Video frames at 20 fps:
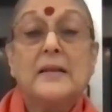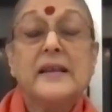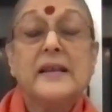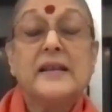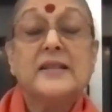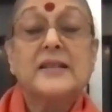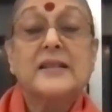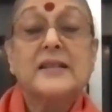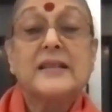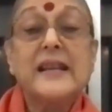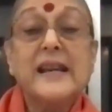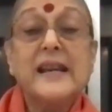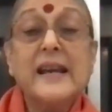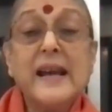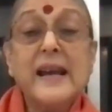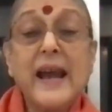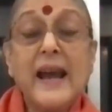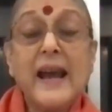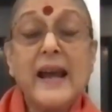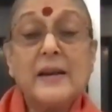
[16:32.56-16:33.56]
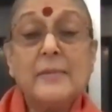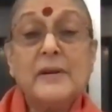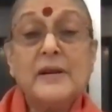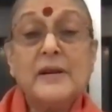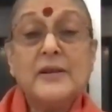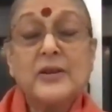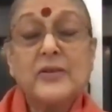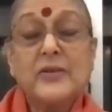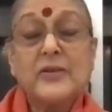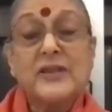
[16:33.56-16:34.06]
These three
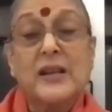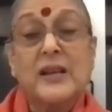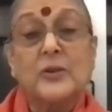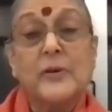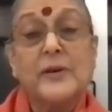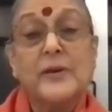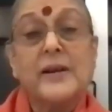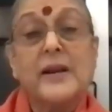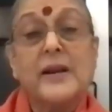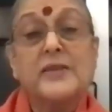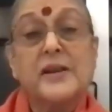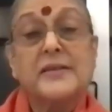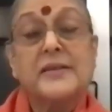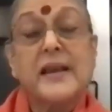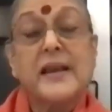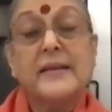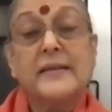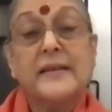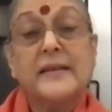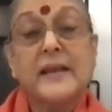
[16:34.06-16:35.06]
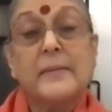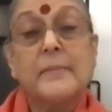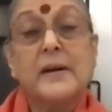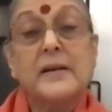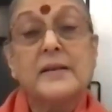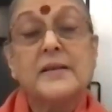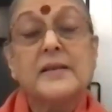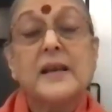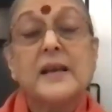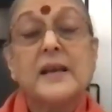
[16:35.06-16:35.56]
elements of sattva, rajas, and
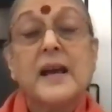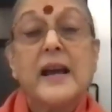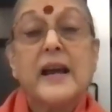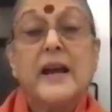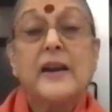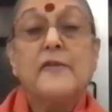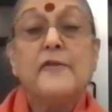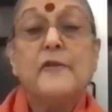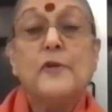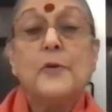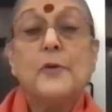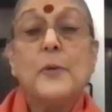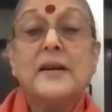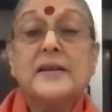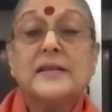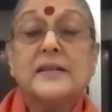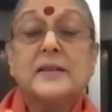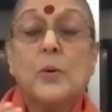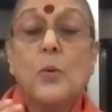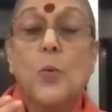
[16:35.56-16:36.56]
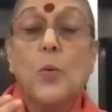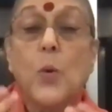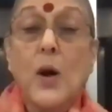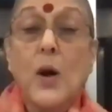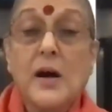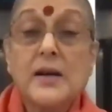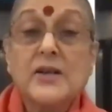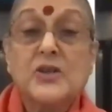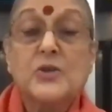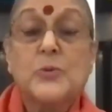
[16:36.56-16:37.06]
tamas influence the
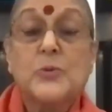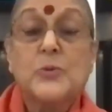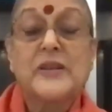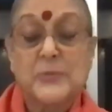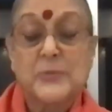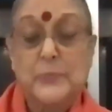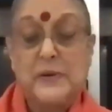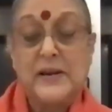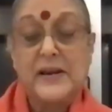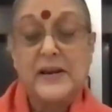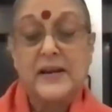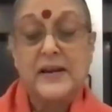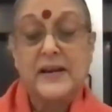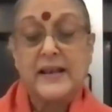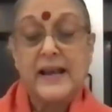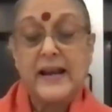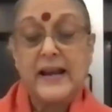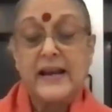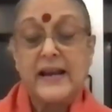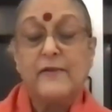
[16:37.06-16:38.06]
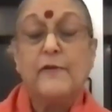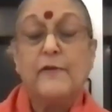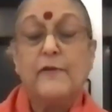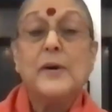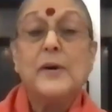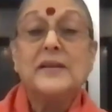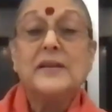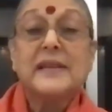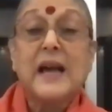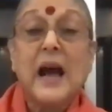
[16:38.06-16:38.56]
words we speak. They
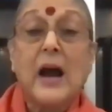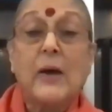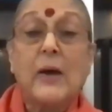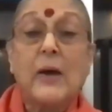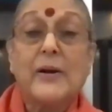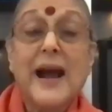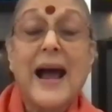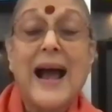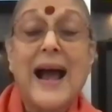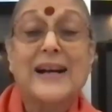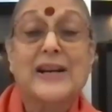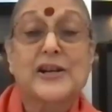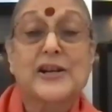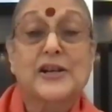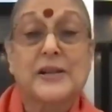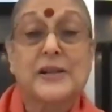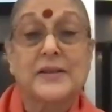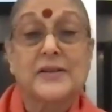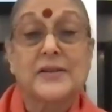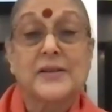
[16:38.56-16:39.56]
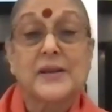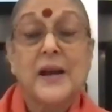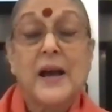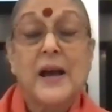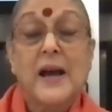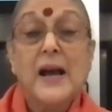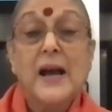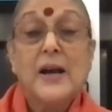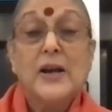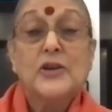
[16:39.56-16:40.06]
influence our actions.
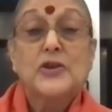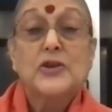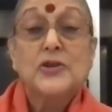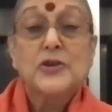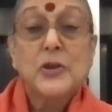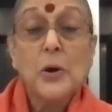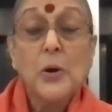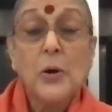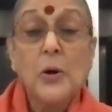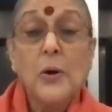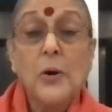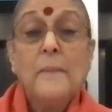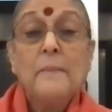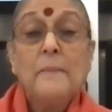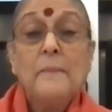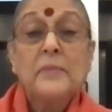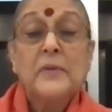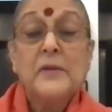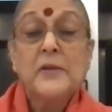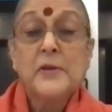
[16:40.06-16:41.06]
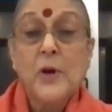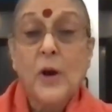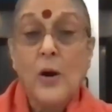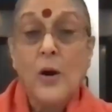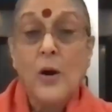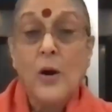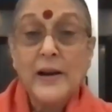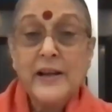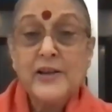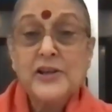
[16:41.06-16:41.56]
So
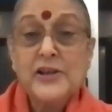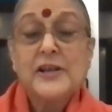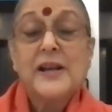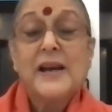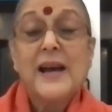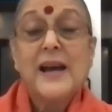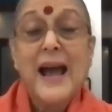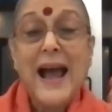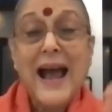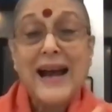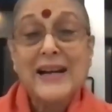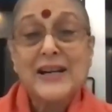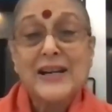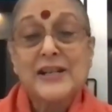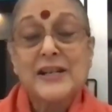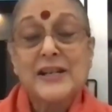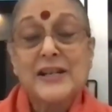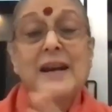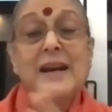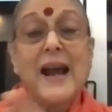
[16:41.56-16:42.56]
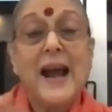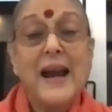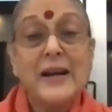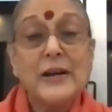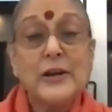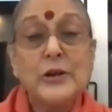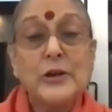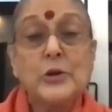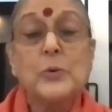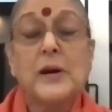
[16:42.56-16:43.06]
knowledge, action,
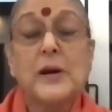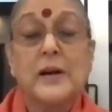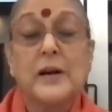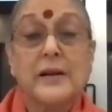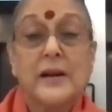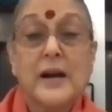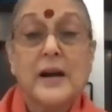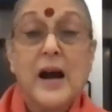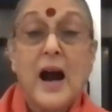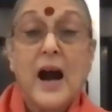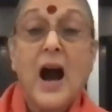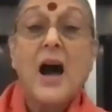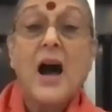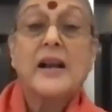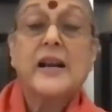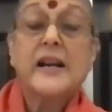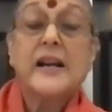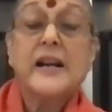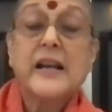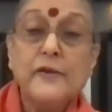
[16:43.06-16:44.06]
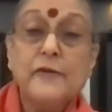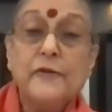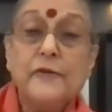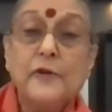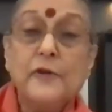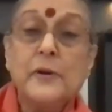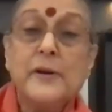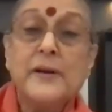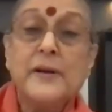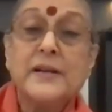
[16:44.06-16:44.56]
and doer are
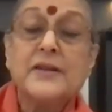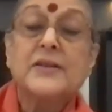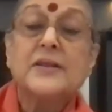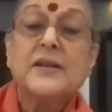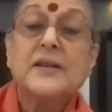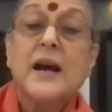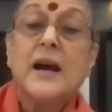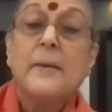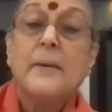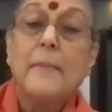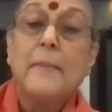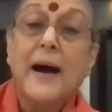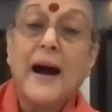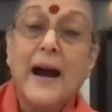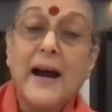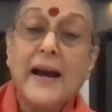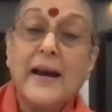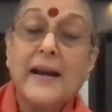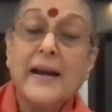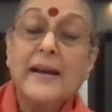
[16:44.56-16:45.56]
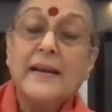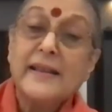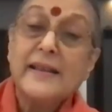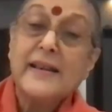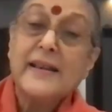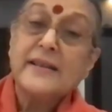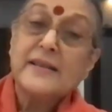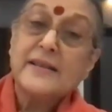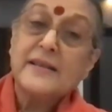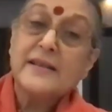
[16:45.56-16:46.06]
influenced by
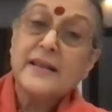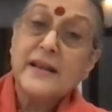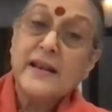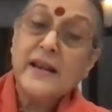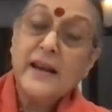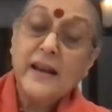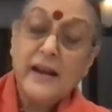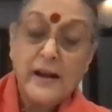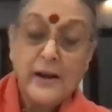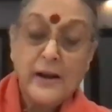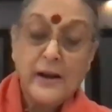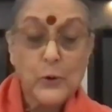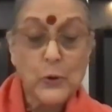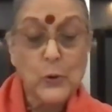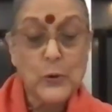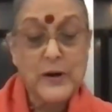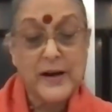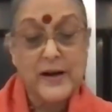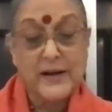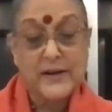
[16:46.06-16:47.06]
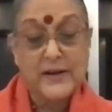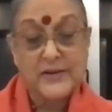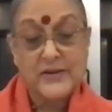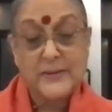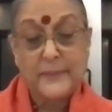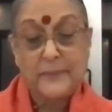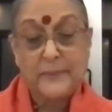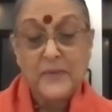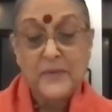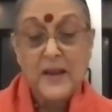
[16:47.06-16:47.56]
these three
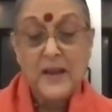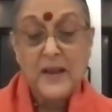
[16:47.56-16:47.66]
gunas.